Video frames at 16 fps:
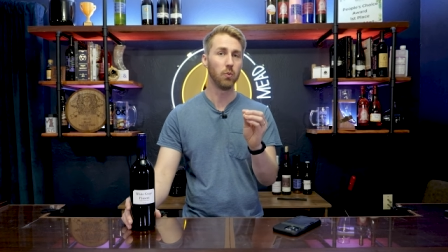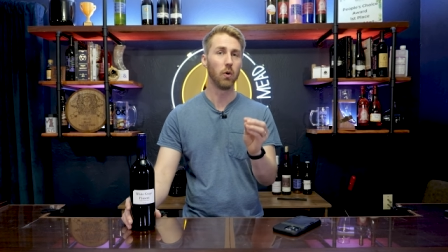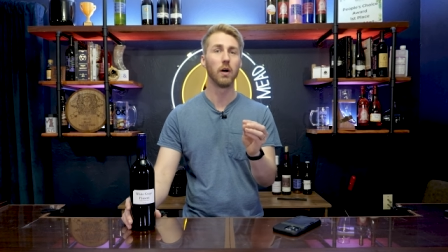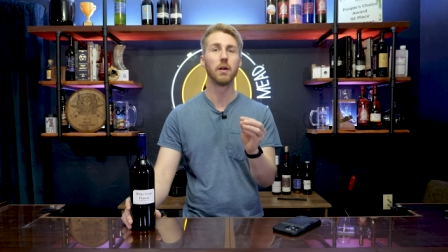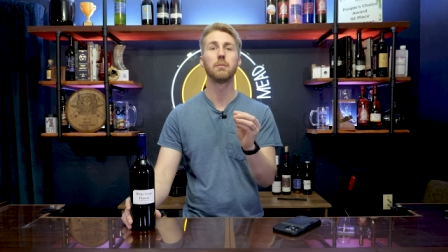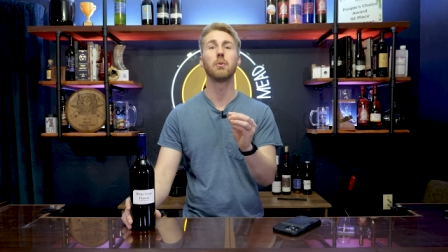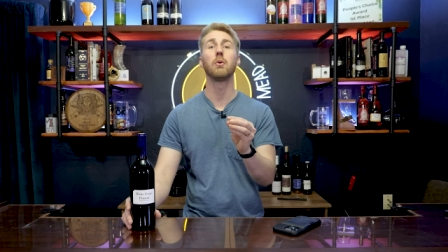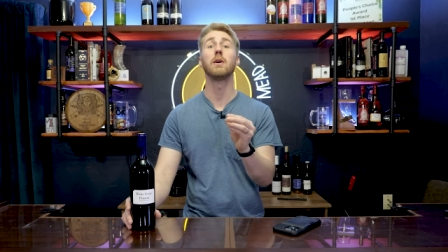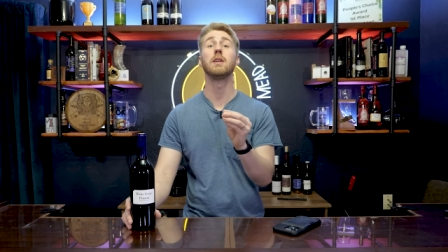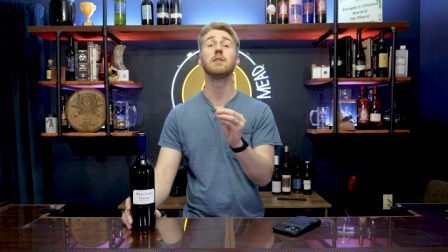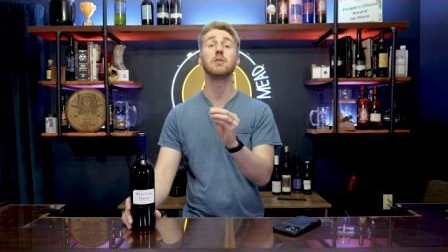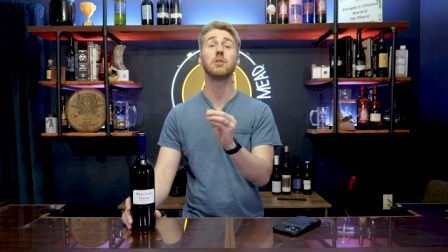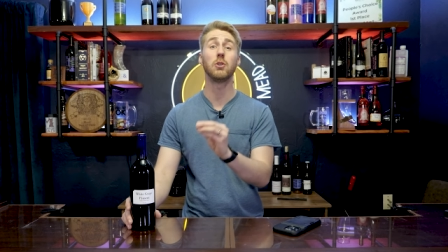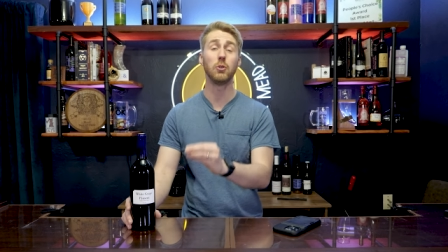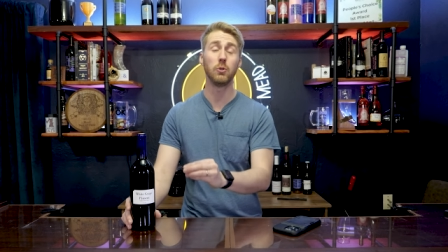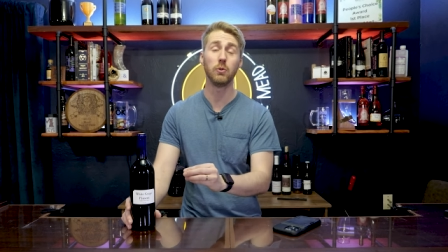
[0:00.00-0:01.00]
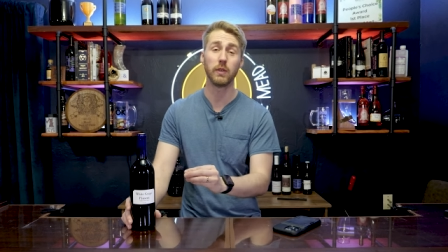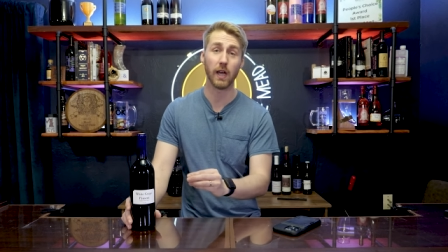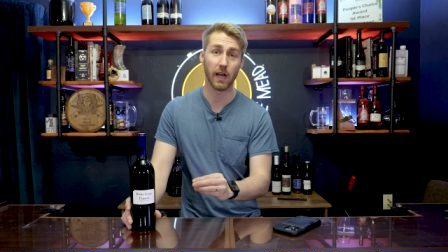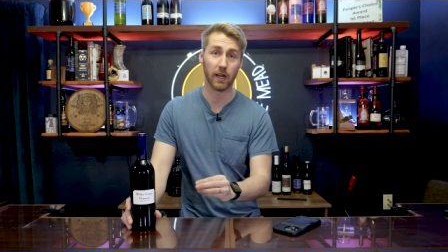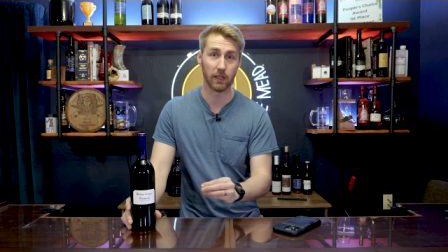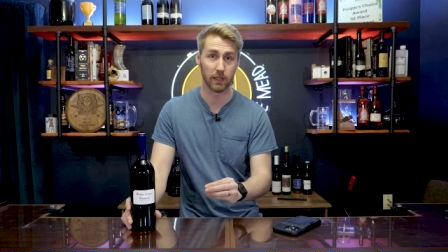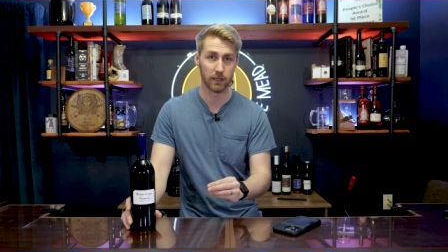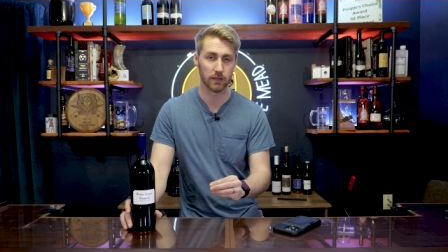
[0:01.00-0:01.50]
1.2
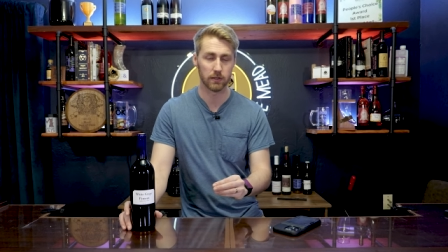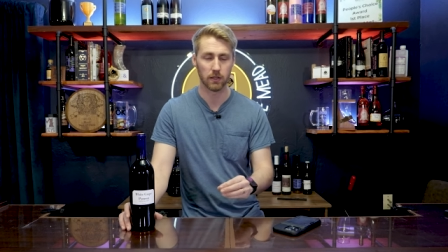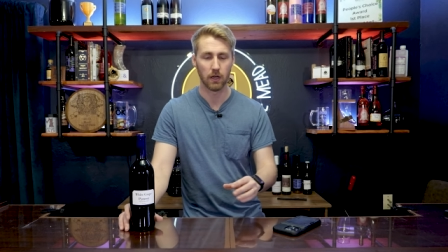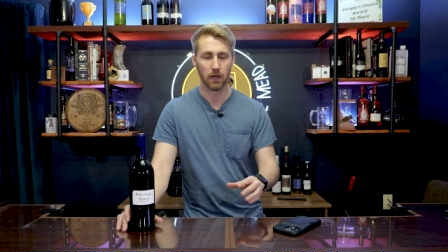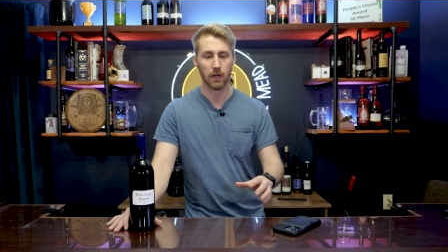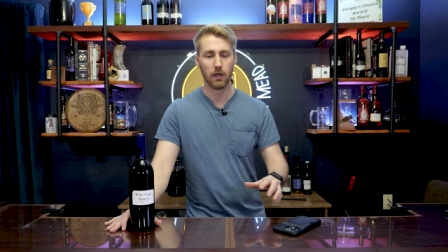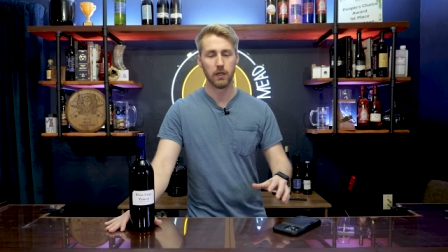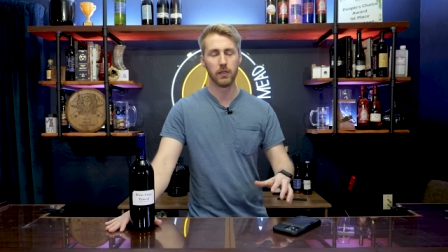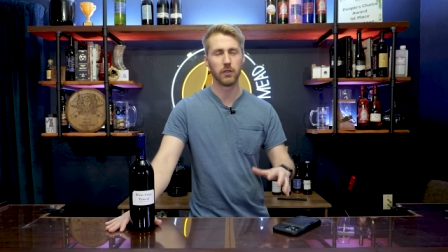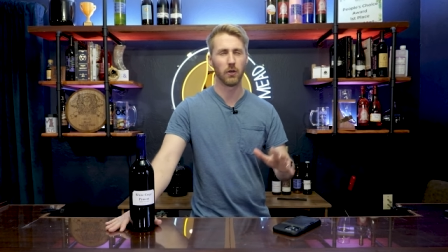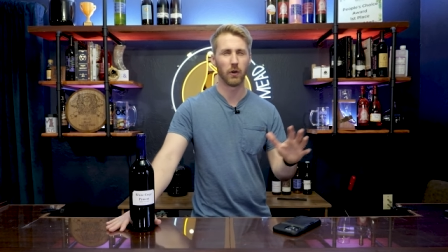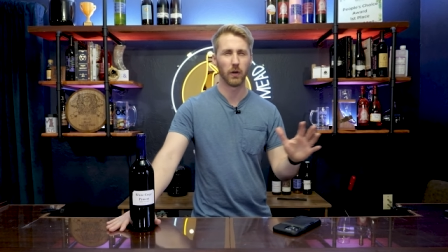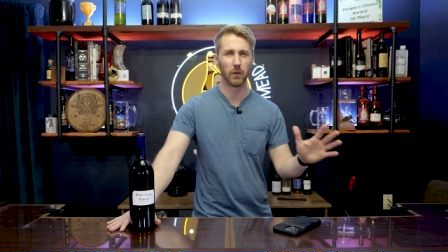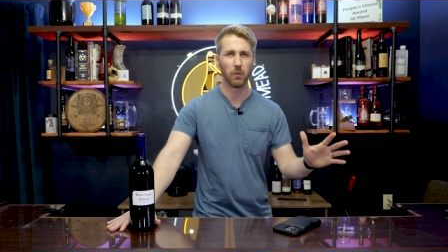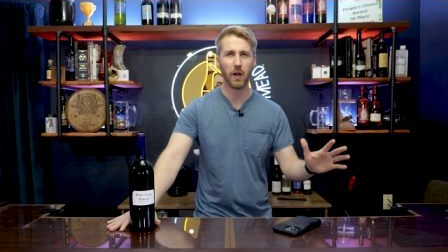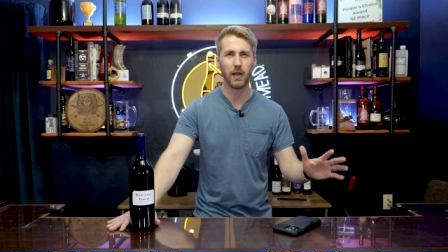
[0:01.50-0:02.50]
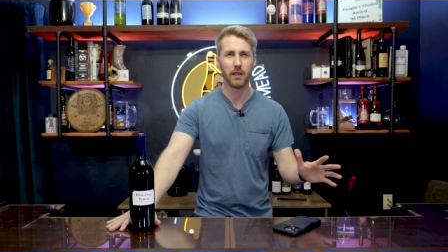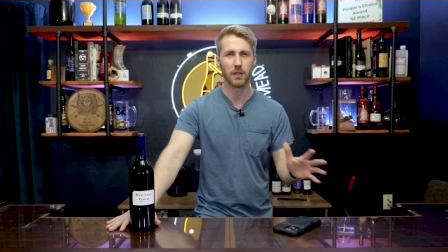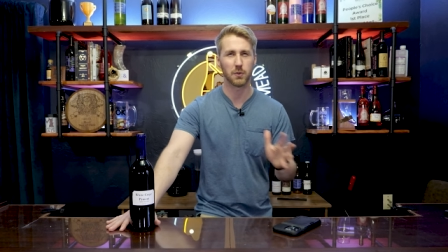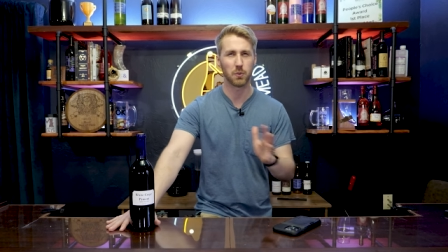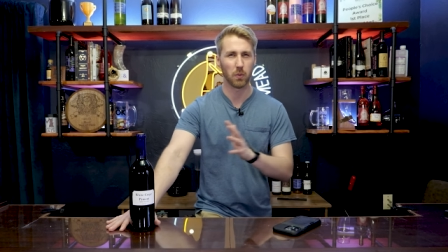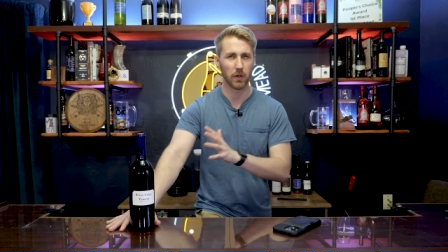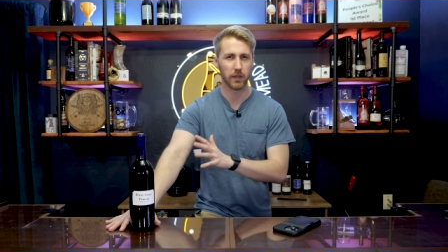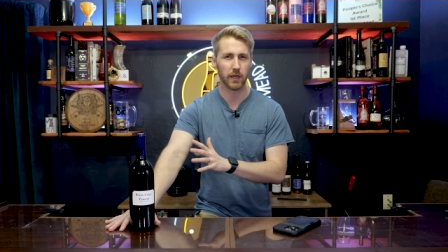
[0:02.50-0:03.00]
gallons. You're going, wait,
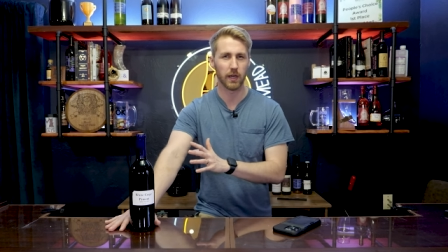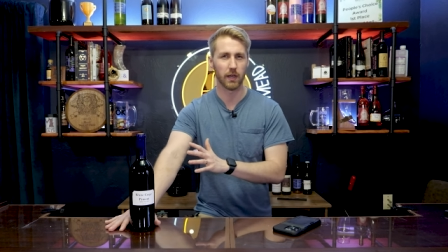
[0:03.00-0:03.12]
that's 1